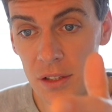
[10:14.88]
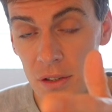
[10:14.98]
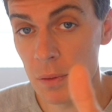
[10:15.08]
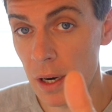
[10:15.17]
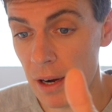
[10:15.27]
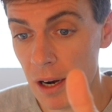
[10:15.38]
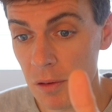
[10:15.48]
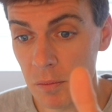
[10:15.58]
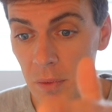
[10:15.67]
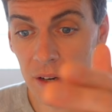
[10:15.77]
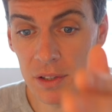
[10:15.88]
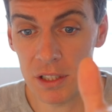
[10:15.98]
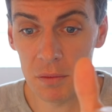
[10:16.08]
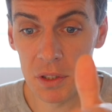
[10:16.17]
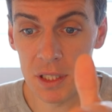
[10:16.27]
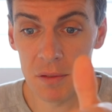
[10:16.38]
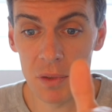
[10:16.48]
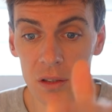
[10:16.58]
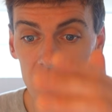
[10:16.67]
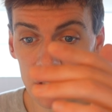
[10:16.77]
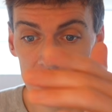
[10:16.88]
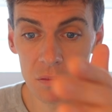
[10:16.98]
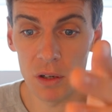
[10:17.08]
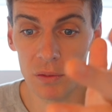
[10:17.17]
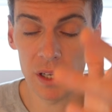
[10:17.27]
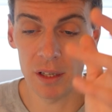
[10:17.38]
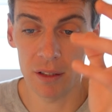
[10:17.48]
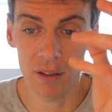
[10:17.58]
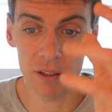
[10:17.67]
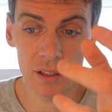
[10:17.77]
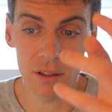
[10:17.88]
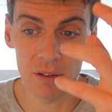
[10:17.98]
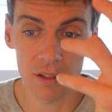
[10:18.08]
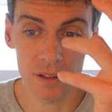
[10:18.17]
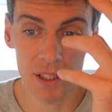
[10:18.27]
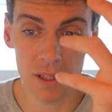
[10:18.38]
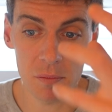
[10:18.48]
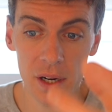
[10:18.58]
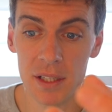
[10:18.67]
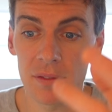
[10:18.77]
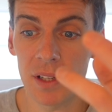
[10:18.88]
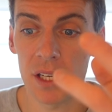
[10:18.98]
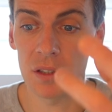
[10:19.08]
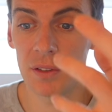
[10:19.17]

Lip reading: do wear out every time you demold, and you mold the abrasive nature